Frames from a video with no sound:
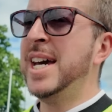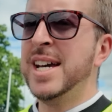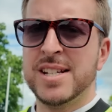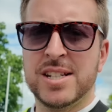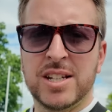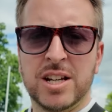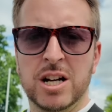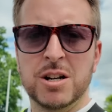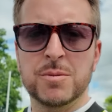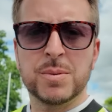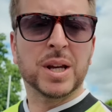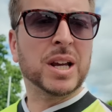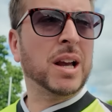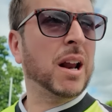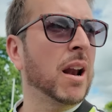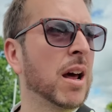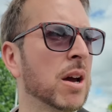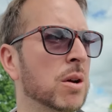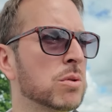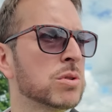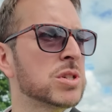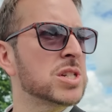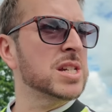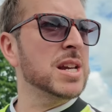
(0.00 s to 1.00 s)
it's going to be
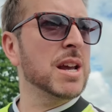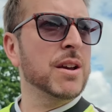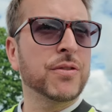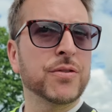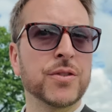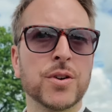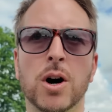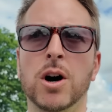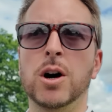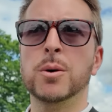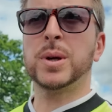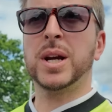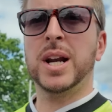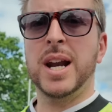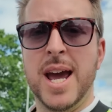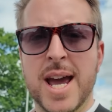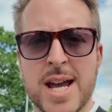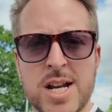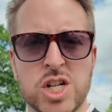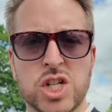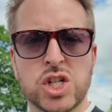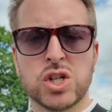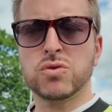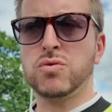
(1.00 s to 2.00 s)
close. If not, I'm going to
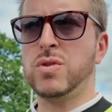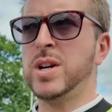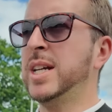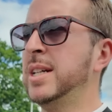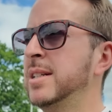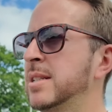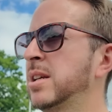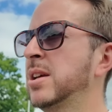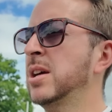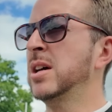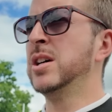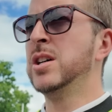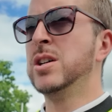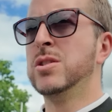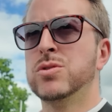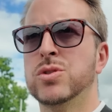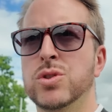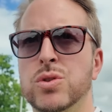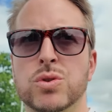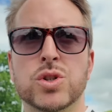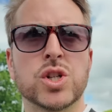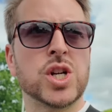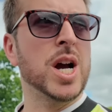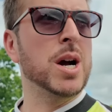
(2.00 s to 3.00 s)
head straight
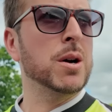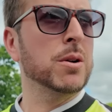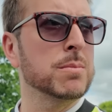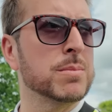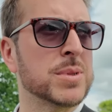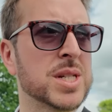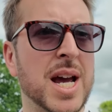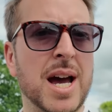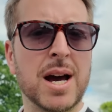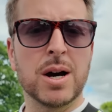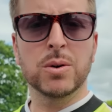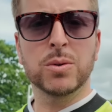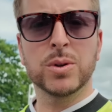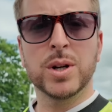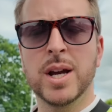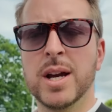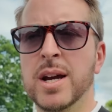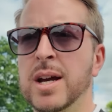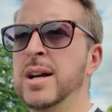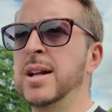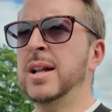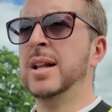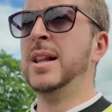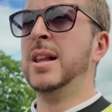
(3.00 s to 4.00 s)
to Cheltenham Town
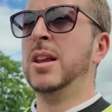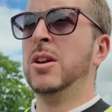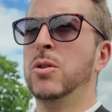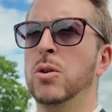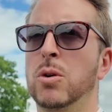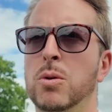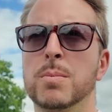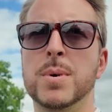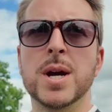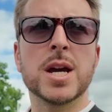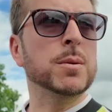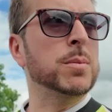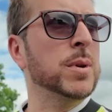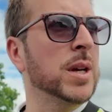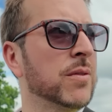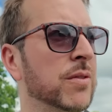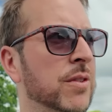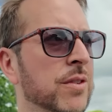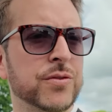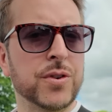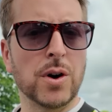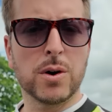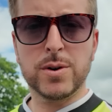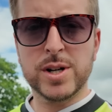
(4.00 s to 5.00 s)
or maybe
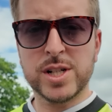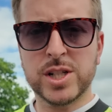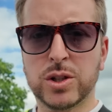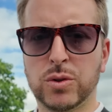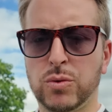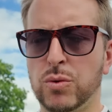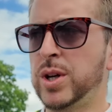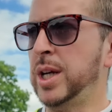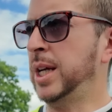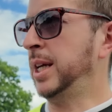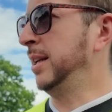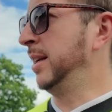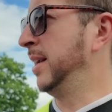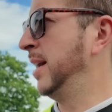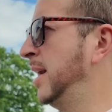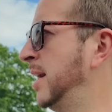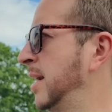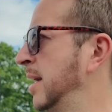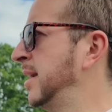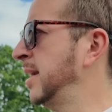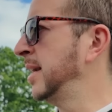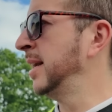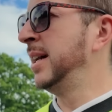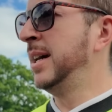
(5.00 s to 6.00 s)
even Forest Green.
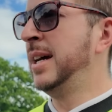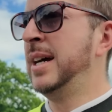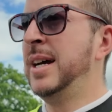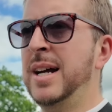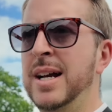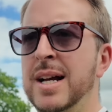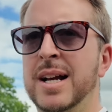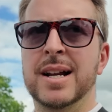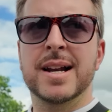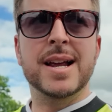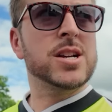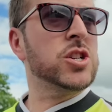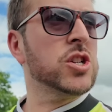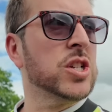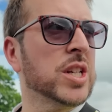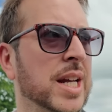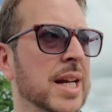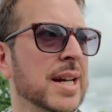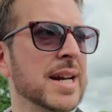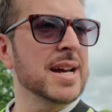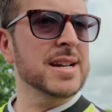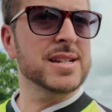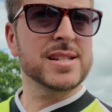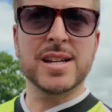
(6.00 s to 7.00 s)
Let's just
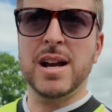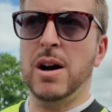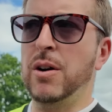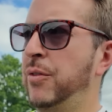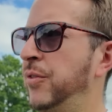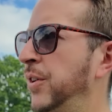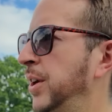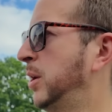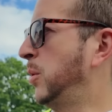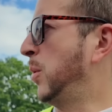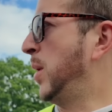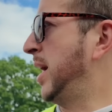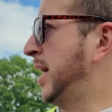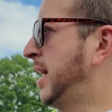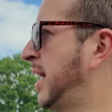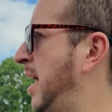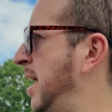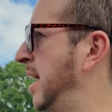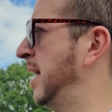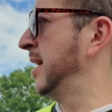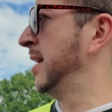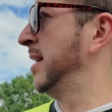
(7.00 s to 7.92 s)
get that selfie quick.